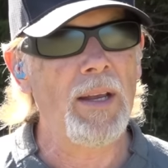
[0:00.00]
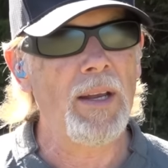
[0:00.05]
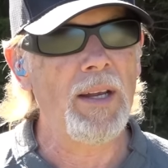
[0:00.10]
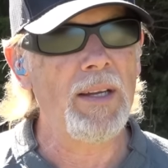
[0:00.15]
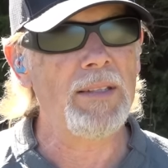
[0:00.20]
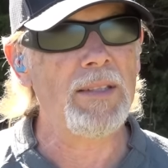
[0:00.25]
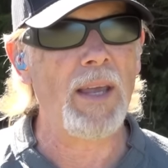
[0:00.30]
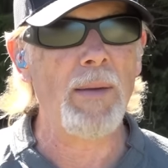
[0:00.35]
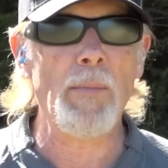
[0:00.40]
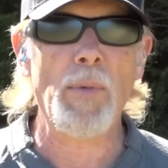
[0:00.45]

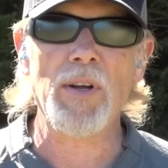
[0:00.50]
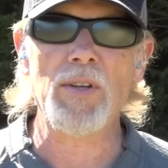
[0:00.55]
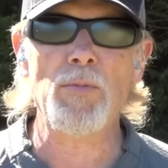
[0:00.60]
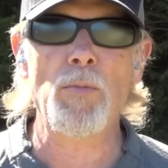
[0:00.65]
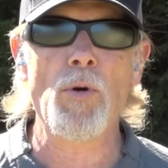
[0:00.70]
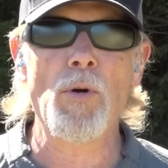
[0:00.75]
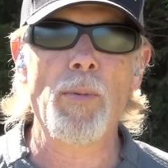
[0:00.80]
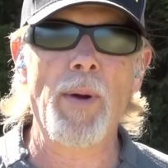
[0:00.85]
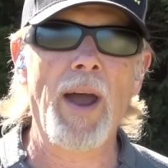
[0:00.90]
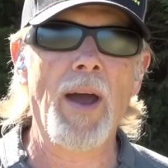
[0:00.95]
is a much
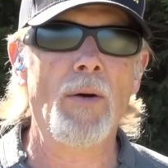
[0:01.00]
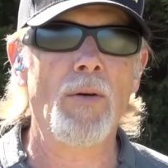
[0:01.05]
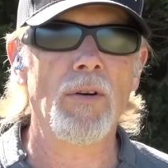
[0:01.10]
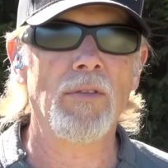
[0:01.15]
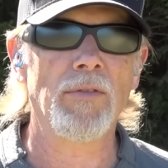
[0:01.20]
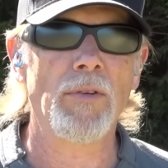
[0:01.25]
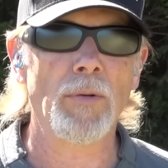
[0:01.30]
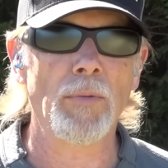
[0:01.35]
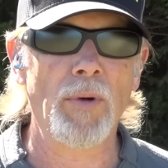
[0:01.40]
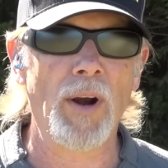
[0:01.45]
more
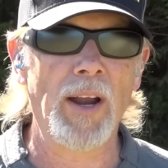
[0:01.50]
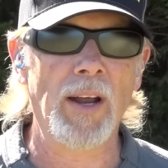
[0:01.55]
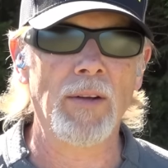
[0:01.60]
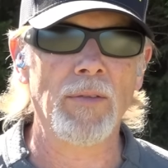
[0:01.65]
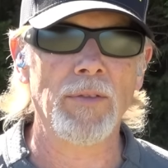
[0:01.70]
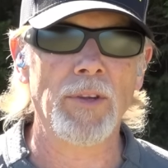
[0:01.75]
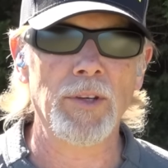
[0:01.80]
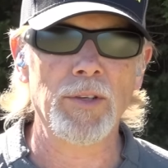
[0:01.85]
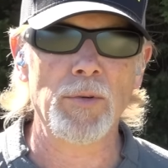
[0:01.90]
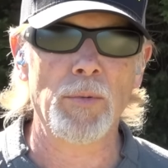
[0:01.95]
powerful
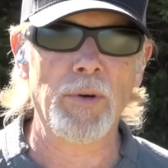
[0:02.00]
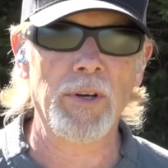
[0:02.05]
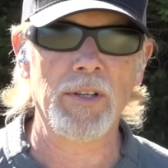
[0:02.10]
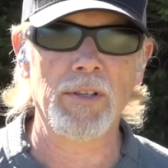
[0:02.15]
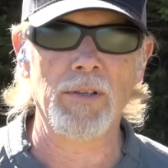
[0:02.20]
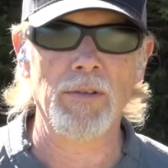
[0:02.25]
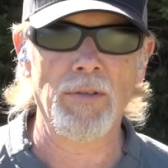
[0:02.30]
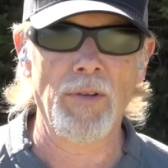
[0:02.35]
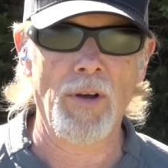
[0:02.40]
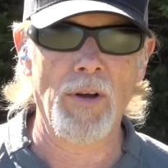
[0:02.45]
round than
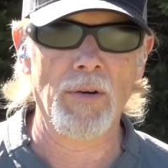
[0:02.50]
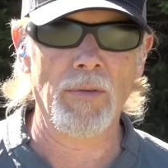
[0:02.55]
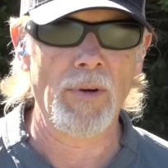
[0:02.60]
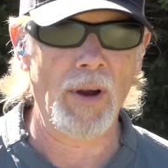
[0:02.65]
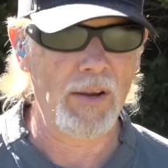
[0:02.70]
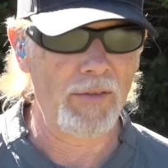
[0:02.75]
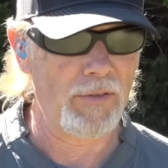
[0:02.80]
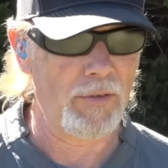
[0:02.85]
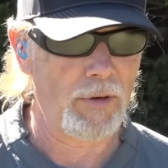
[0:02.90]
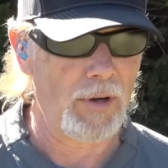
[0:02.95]
22 long
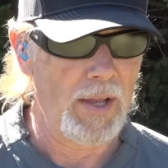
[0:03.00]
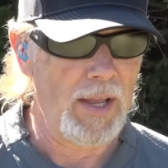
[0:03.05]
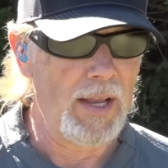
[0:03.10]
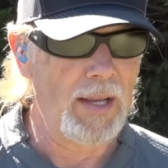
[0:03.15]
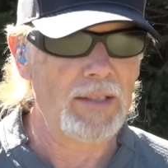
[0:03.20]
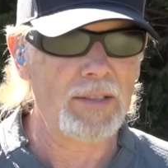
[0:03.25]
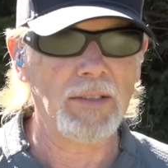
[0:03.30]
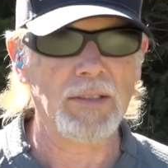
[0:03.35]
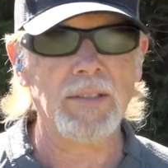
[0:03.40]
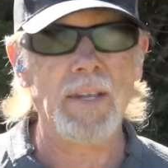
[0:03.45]
rifle.
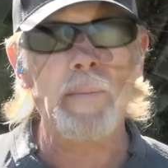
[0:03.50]
It's the